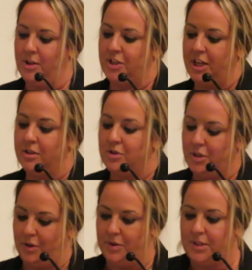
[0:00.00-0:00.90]
when she
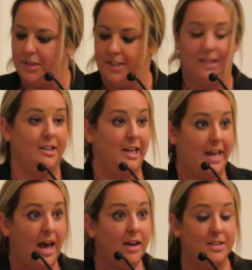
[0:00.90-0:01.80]
introduced the
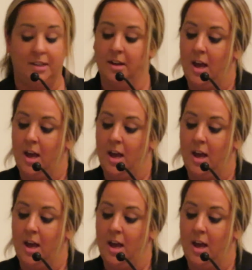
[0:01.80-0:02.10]
Dignity Act,